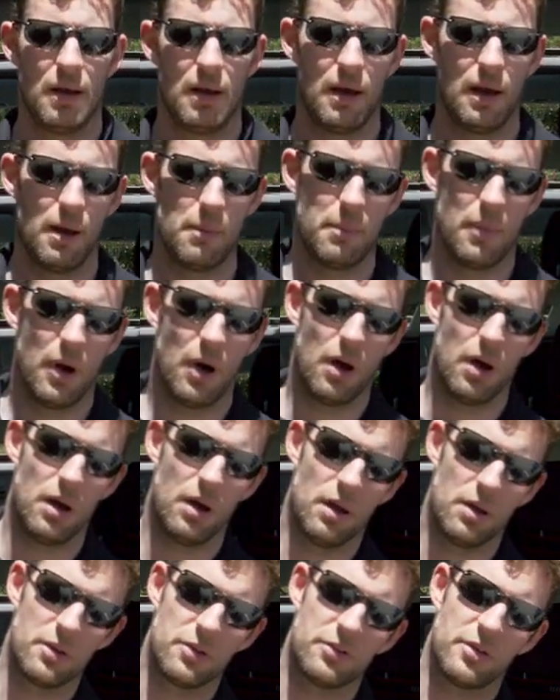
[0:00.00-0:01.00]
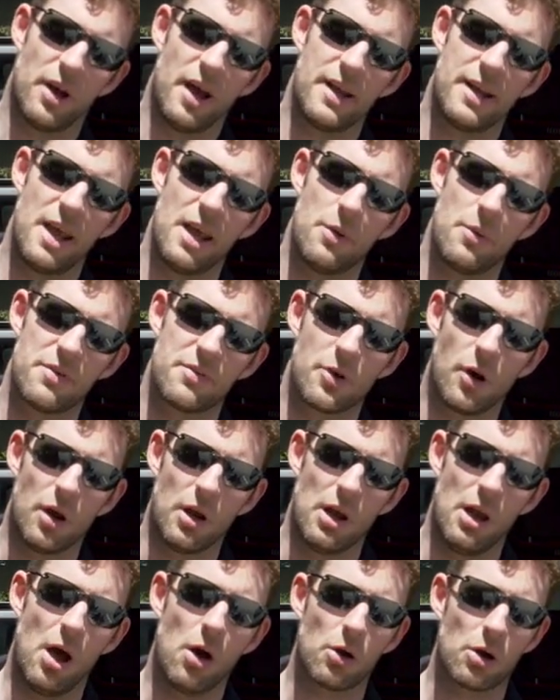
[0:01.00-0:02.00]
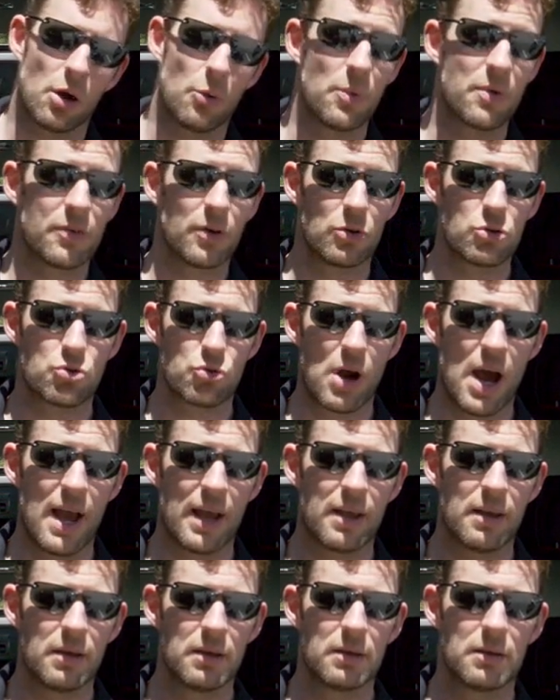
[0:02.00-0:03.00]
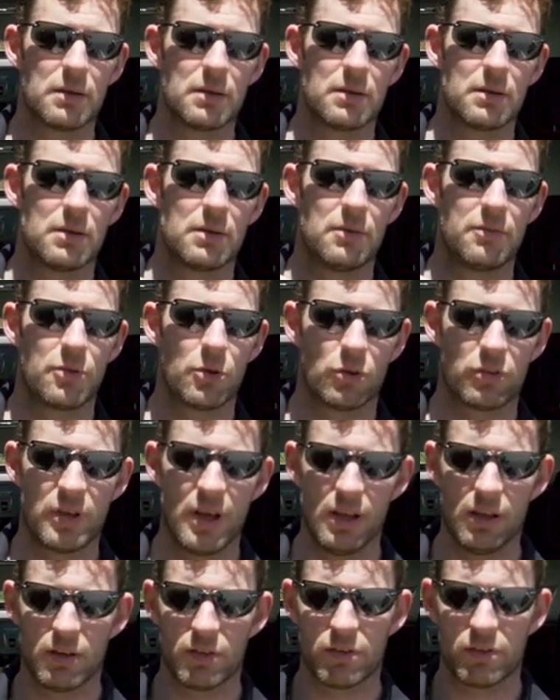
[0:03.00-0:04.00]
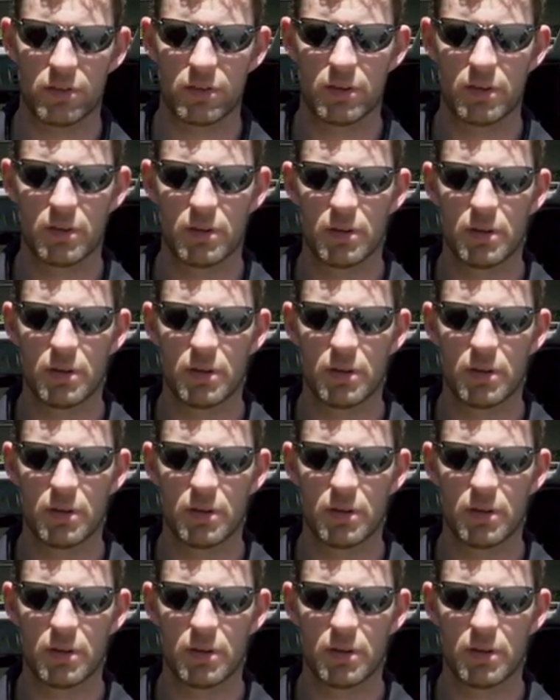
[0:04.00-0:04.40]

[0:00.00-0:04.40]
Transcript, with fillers: Um, on the side here, we've got lock and we've got drag for your tilts.